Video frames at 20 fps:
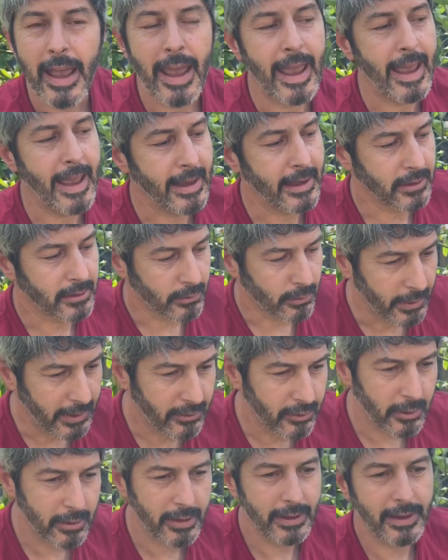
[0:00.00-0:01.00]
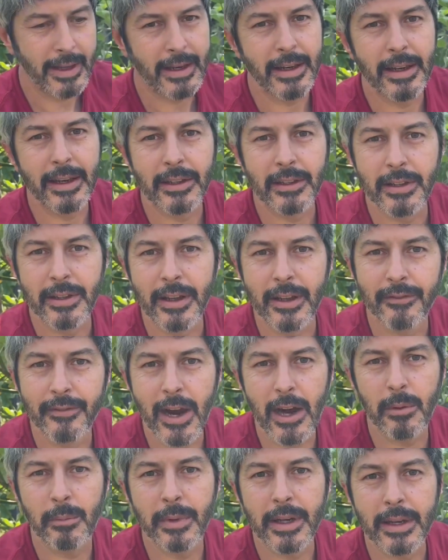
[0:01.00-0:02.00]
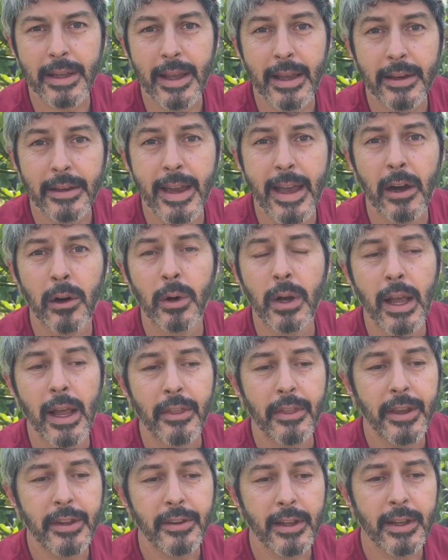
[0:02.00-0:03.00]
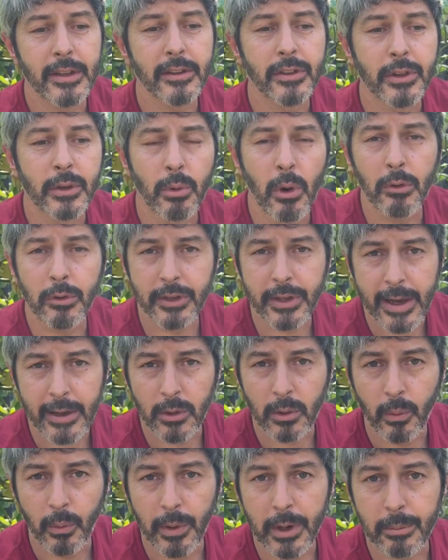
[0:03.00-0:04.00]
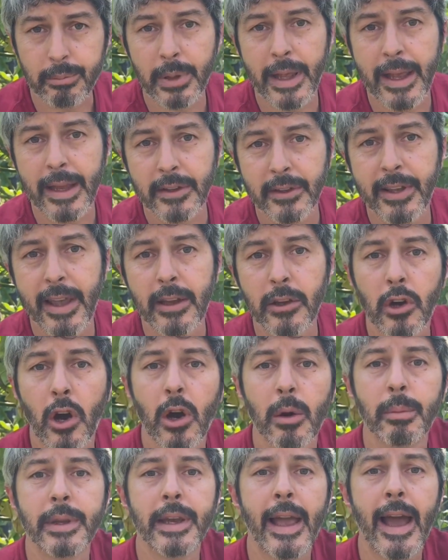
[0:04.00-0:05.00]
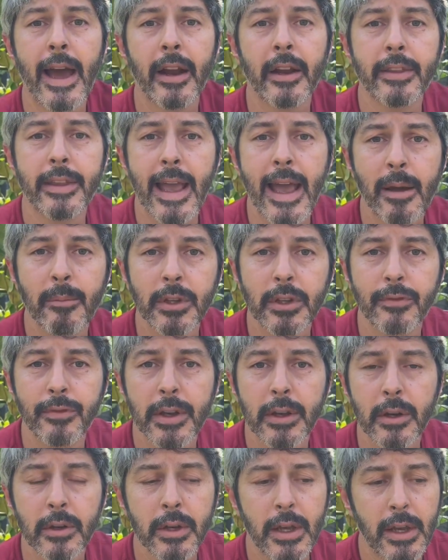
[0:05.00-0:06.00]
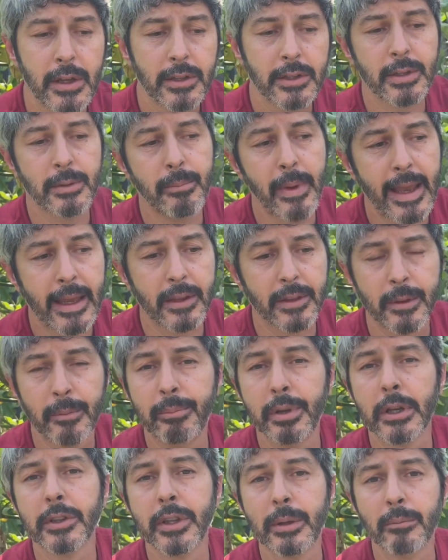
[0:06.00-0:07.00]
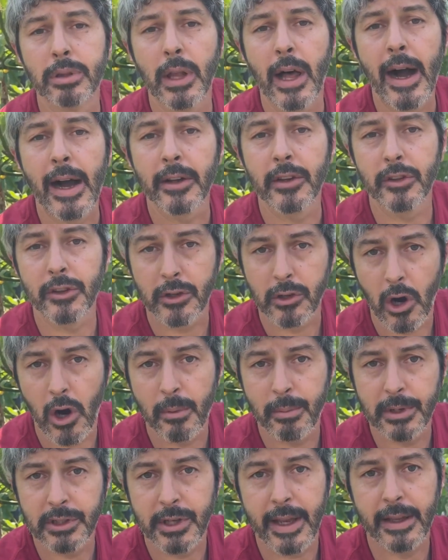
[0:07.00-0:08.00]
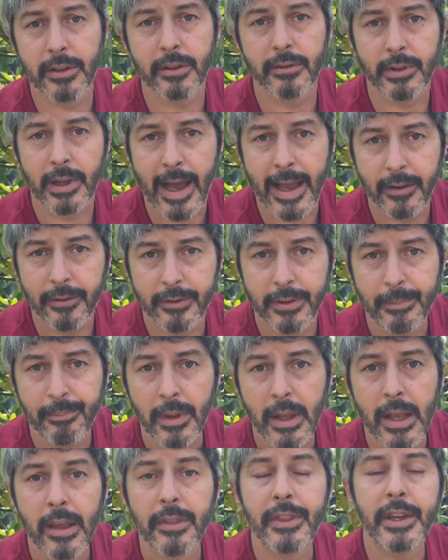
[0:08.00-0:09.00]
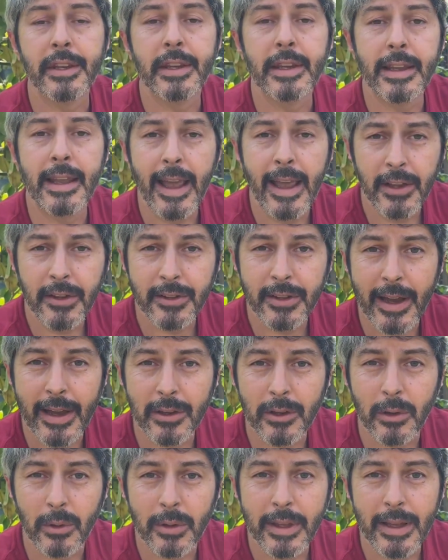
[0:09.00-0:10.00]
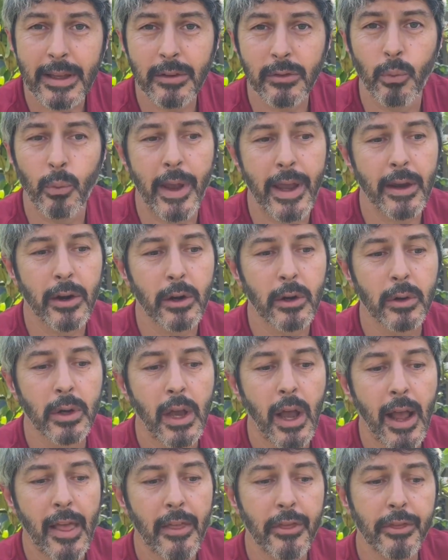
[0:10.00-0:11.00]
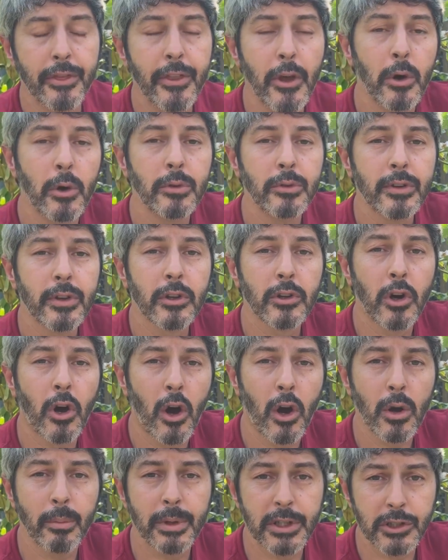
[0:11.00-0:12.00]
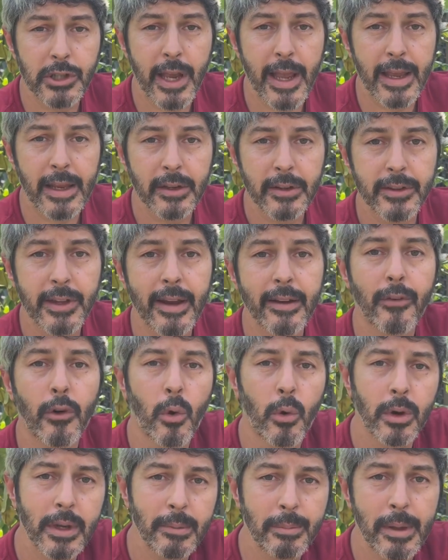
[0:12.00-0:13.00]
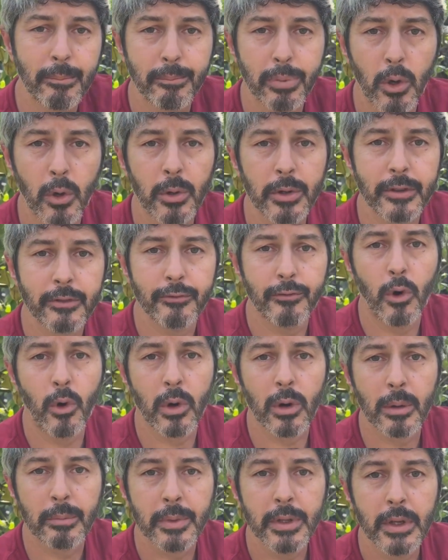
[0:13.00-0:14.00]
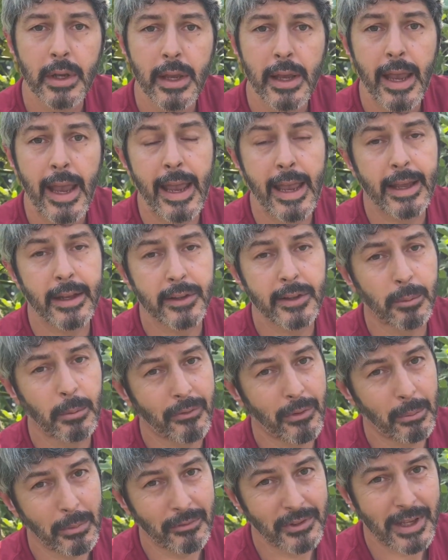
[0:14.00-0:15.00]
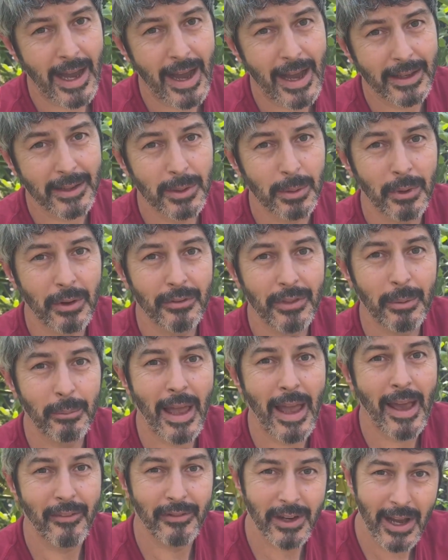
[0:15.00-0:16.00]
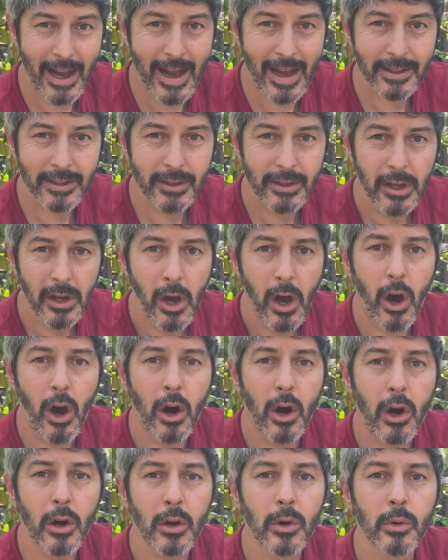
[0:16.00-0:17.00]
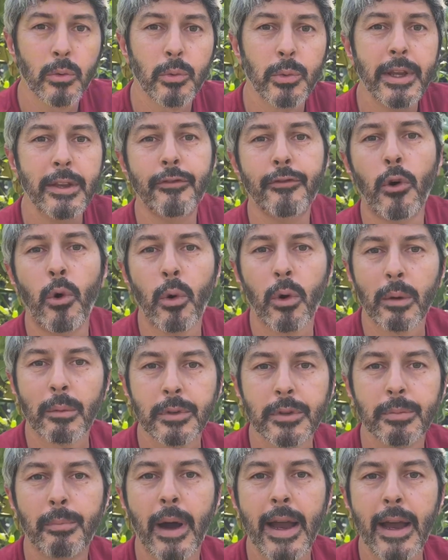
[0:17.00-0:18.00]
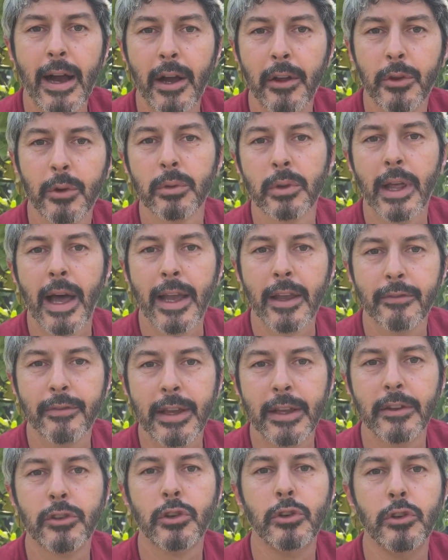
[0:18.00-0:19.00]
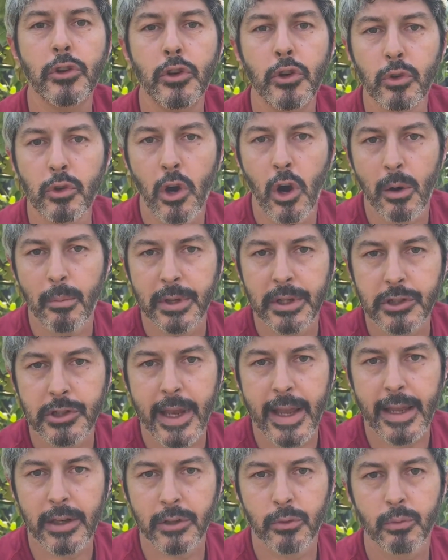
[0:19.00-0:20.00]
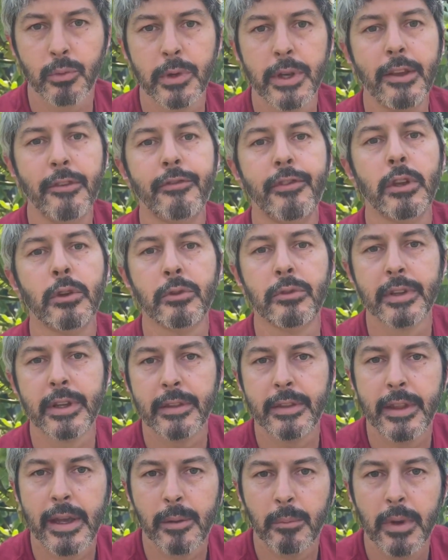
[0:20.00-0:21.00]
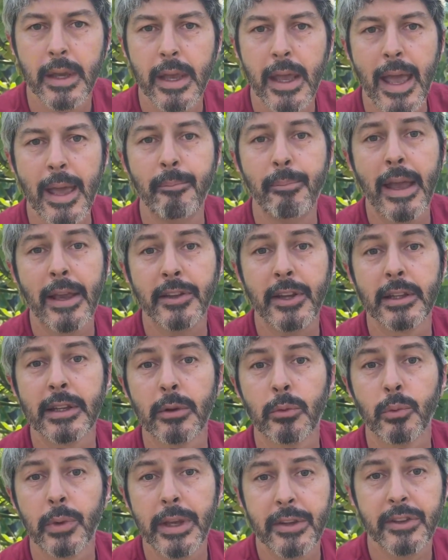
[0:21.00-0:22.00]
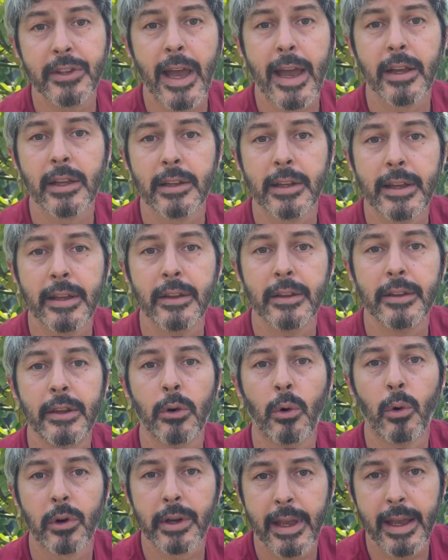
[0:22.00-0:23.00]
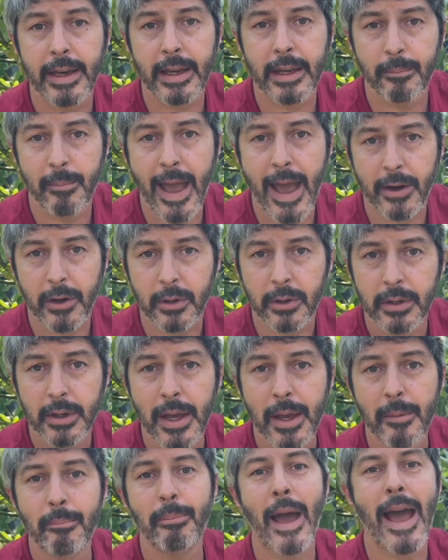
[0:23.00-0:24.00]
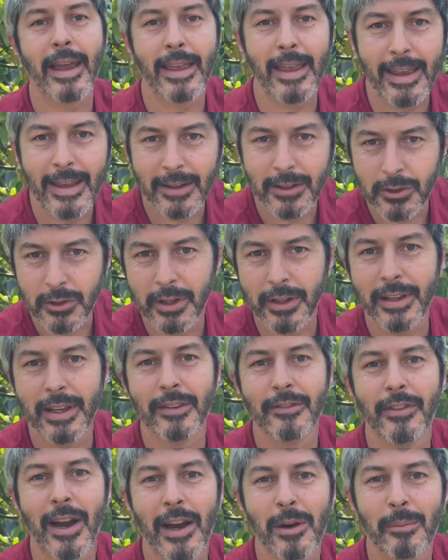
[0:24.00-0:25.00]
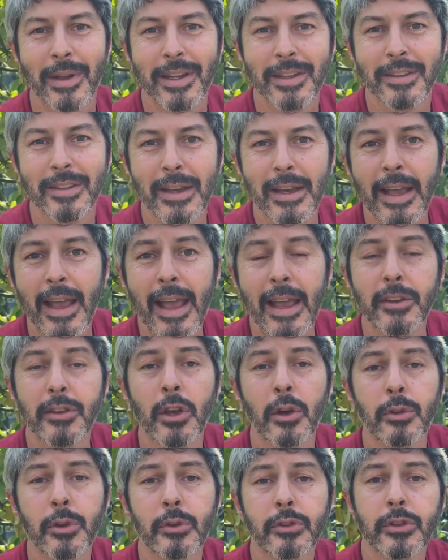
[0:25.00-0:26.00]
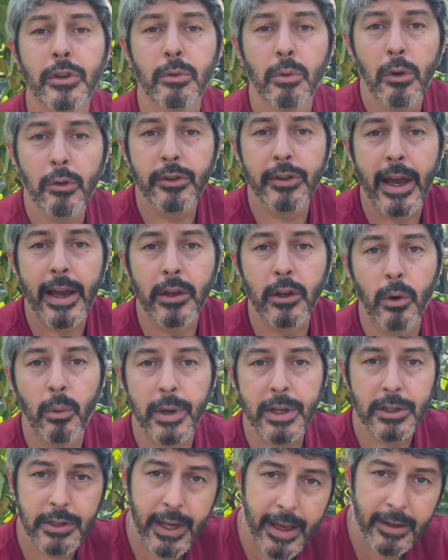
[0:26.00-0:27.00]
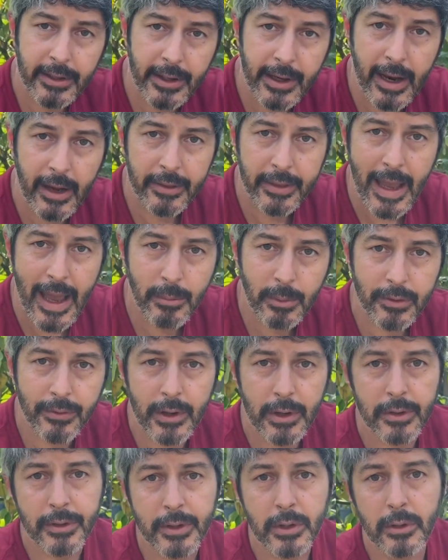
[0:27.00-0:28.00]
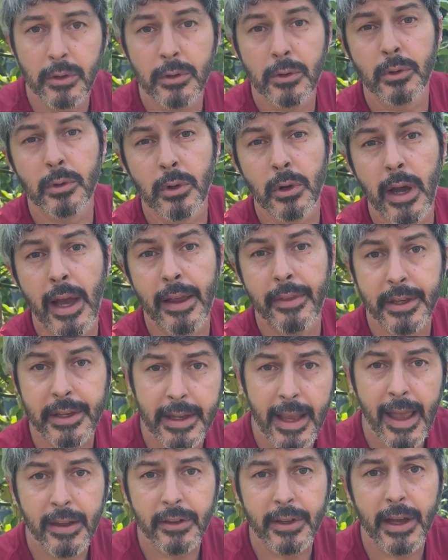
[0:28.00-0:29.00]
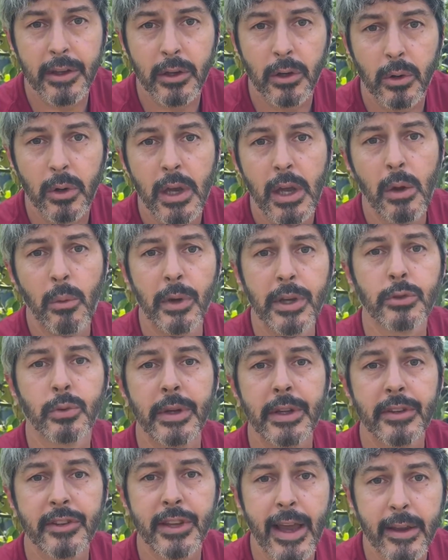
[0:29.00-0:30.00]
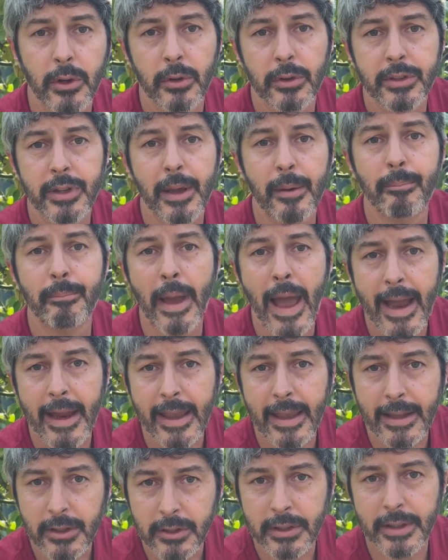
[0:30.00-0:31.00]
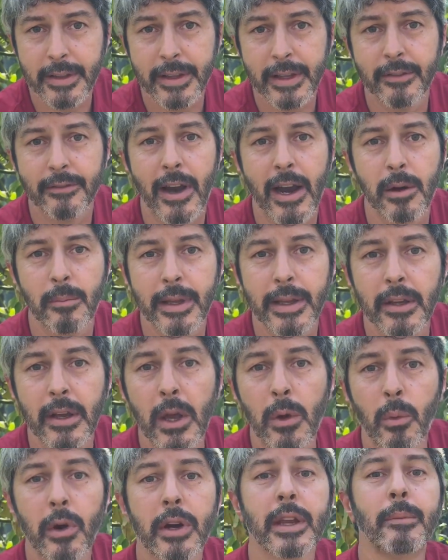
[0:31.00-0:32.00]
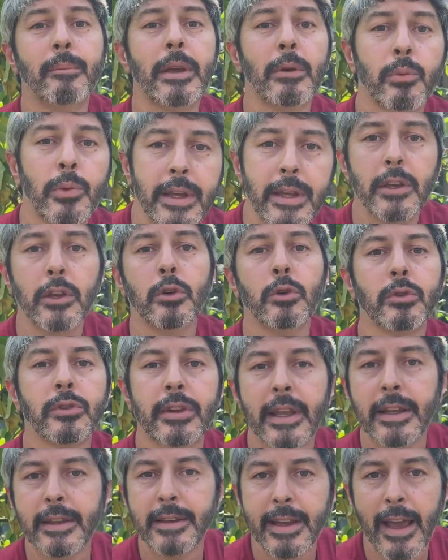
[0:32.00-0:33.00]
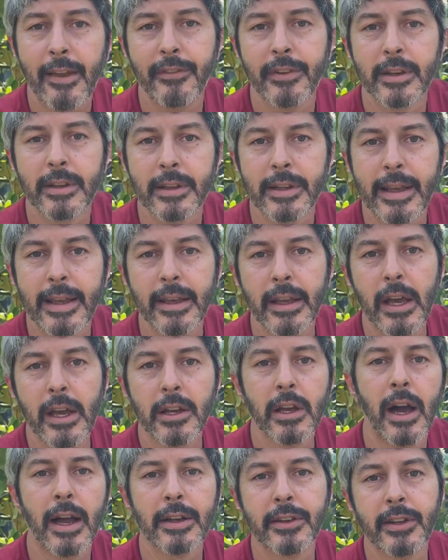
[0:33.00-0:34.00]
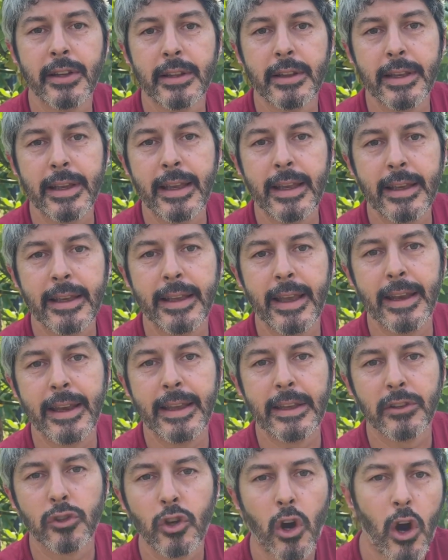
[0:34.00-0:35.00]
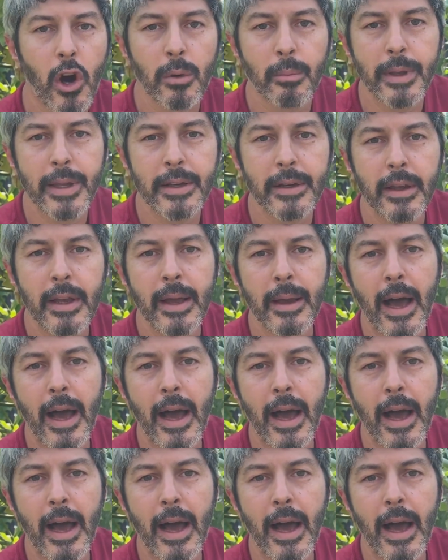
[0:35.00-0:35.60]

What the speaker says: and recirculate it into the environment again. Now, this is the growth cycle, where plants take carbon out of the atmosphere to make the building blocks, the carbon chains of life. The decay cycle is where those carbon chains that have already been pulled and formed, and some of them have died, some of them have not, are reformed by other life into new carbon chains, refusing them and basically recycling organic matter back into the environment. And so there's the growth cycle, which takes it out of the atmosphere, and the decay cycle, which recycles it back into the environment, where it can be reused indefinitely, constantly getting its carbon